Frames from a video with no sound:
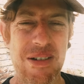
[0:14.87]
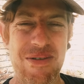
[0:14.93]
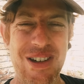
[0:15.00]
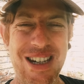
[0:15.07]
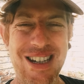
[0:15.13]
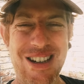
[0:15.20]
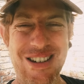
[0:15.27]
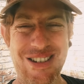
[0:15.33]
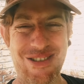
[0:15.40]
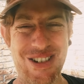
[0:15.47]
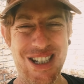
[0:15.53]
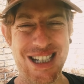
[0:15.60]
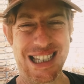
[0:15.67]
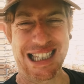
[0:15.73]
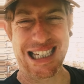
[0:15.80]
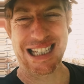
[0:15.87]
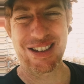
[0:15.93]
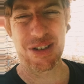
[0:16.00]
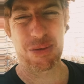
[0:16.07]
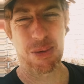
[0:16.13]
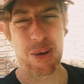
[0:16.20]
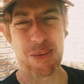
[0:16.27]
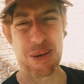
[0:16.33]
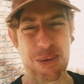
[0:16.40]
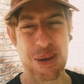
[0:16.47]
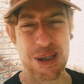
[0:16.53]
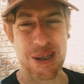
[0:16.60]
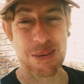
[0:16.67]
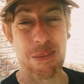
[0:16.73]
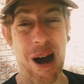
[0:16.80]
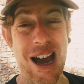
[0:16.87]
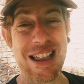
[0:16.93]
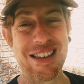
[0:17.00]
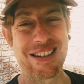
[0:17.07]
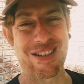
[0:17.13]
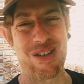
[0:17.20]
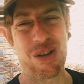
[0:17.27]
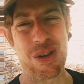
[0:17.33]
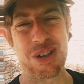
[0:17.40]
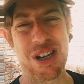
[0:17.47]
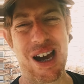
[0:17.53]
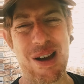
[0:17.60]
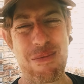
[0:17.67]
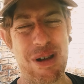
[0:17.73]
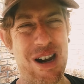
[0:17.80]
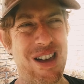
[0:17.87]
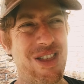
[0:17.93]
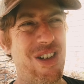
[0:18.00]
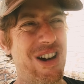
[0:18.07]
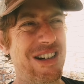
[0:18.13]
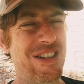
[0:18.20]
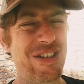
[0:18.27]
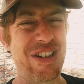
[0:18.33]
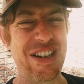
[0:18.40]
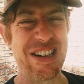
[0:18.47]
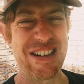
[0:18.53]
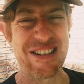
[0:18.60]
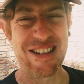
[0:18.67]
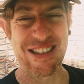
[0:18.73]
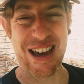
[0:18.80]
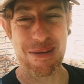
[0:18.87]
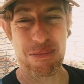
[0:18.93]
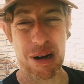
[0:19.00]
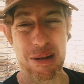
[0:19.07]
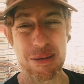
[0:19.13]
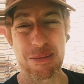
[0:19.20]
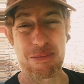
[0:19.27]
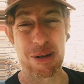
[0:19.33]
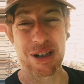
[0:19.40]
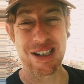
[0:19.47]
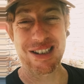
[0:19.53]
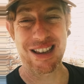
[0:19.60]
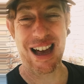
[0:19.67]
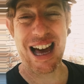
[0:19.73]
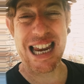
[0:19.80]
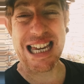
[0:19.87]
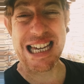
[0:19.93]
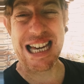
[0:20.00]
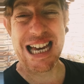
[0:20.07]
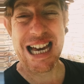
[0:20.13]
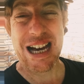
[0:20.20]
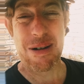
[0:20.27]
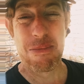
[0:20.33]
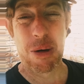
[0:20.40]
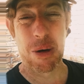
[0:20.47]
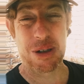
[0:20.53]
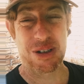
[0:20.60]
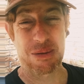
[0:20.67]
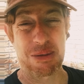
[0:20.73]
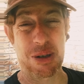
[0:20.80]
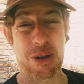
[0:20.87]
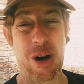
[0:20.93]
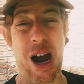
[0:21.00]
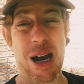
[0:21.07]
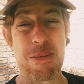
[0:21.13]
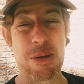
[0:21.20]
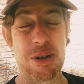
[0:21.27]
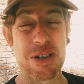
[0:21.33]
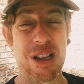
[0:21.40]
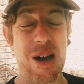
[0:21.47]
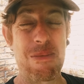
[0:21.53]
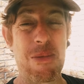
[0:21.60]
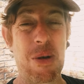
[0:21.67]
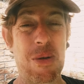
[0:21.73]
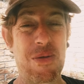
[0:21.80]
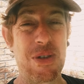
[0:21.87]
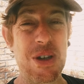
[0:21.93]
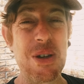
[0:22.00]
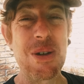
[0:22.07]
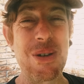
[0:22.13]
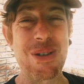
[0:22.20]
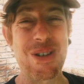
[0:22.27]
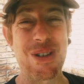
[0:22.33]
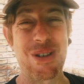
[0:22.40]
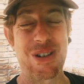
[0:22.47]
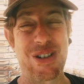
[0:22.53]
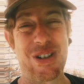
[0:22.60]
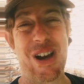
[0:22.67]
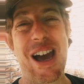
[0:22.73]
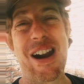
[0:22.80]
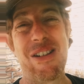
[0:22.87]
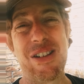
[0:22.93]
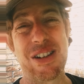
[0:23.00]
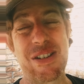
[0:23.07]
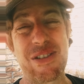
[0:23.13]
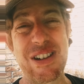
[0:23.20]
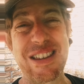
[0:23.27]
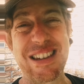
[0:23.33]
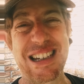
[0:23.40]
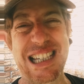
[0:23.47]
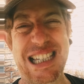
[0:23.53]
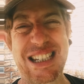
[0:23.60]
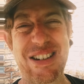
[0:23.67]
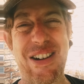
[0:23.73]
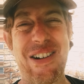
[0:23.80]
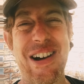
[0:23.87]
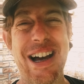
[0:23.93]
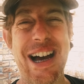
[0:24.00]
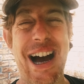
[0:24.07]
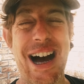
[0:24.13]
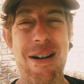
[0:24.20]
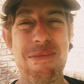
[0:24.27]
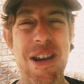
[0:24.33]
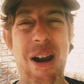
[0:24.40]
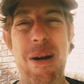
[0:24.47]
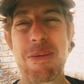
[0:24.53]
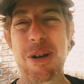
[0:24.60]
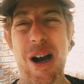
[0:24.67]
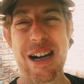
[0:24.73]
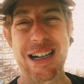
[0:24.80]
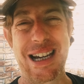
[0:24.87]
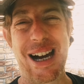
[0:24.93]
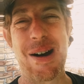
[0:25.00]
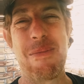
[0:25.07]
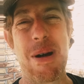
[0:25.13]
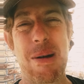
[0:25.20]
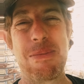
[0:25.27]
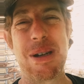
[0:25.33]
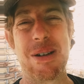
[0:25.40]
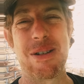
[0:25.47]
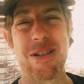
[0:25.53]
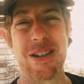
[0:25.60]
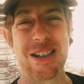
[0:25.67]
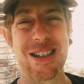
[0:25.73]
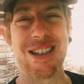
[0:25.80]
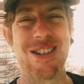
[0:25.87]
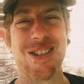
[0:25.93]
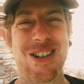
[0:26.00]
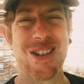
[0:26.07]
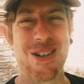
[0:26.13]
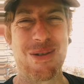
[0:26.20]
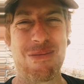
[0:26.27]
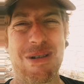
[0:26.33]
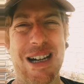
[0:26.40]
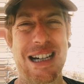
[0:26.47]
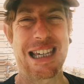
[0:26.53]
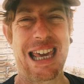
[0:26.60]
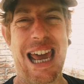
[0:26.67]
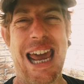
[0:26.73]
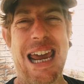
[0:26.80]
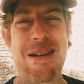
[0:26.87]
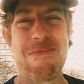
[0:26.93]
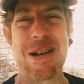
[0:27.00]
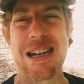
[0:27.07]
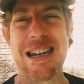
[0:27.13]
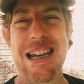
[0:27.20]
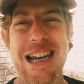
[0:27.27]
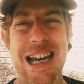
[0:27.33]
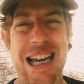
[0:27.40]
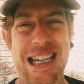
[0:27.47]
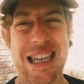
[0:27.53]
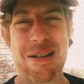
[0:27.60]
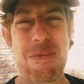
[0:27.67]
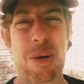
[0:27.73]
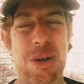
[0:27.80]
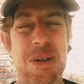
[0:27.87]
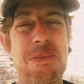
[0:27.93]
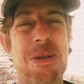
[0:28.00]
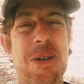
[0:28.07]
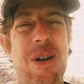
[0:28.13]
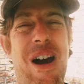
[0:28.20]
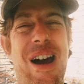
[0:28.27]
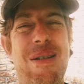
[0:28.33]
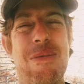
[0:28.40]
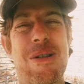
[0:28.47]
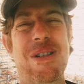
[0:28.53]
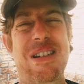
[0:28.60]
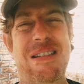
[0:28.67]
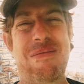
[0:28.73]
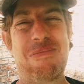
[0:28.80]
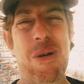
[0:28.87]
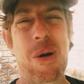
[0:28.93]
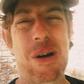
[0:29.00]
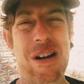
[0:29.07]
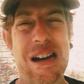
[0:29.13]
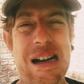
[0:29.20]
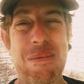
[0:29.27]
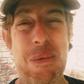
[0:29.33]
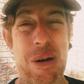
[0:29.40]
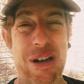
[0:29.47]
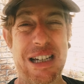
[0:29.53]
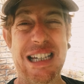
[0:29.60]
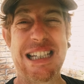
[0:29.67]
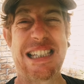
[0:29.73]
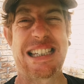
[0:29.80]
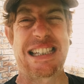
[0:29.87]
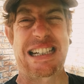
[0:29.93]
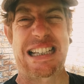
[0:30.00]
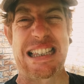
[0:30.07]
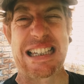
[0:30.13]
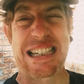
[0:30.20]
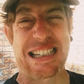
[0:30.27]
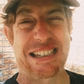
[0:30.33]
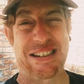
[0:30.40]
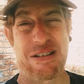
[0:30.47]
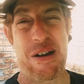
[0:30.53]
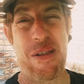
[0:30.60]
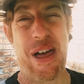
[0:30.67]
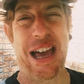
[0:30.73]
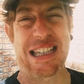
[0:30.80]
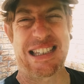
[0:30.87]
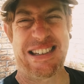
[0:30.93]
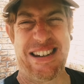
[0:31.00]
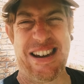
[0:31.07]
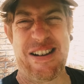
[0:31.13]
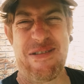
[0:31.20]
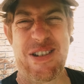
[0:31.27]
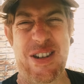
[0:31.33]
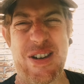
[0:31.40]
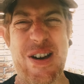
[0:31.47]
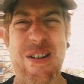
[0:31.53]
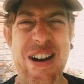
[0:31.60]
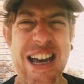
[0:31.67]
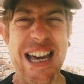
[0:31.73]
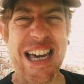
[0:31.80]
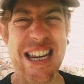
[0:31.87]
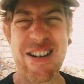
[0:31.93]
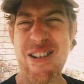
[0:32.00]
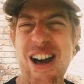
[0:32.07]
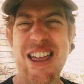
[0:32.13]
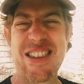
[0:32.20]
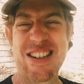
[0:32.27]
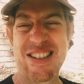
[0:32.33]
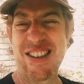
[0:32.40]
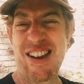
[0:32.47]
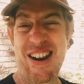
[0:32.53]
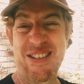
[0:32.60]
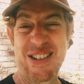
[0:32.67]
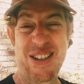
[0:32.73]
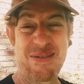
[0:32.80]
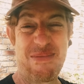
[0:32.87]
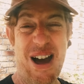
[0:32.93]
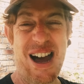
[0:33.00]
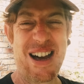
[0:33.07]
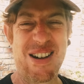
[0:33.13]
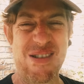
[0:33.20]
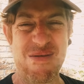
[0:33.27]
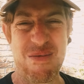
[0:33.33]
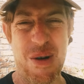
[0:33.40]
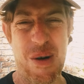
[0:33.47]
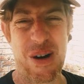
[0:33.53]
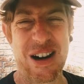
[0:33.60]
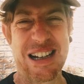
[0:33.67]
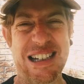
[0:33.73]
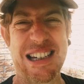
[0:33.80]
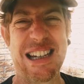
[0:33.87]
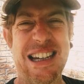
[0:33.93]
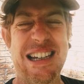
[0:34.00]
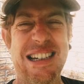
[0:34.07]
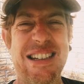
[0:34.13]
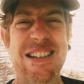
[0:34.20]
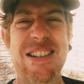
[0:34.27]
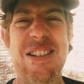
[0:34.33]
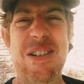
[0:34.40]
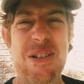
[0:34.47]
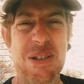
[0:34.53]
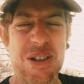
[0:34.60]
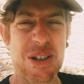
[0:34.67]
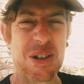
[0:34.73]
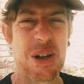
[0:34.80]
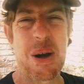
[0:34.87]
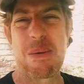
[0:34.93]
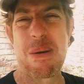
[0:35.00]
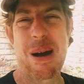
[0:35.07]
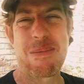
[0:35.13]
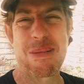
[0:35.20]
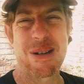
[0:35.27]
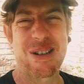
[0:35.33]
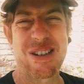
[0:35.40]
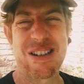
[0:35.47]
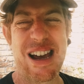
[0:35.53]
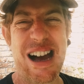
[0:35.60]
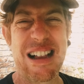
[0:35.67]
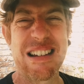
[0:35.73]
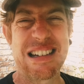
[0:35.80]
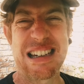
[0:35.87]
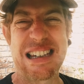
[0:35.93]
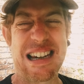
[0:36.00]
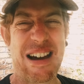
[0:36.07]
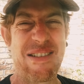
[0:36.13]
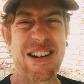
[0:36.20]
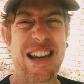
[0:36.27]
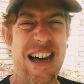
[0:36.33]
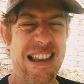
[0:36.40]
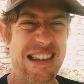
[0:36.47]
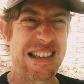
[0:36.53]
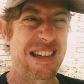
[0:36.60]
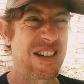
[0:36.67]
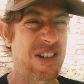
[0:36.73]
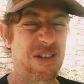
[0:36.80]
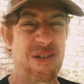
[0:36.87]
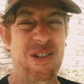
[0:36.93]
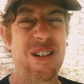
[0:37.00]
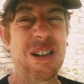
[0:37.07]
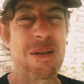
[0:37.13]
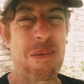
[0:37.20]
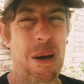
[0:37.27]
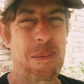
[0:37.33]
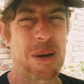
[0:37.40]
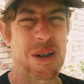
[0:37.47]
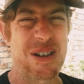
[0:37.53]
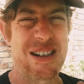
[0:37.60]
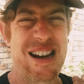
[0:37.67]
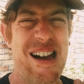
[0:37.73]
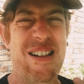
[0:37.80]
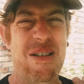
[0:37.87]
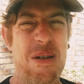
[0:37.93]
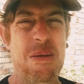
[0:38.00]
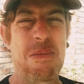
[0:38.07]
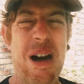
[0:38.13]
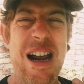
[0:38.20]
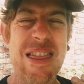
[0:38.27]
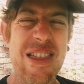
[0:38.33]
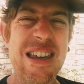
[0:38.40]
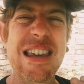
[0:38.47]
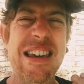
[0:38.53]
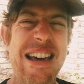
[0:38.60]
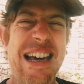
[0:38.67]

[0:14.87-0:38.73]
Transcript: videos recently and this woman was smiling all the time and I thought, gee, you know, that probably brings a lot eh, more subscribers, a lot more views to her channel and everything. So, um, you know, I'm trying to come up here in this YouTube uh, game and, and get more subscribers and more, more hits and clicks and all that stuff. So anyway, I just thought I would smile more and, and, and you know, just show my personality. I mean, that this isn't really my personality, but I think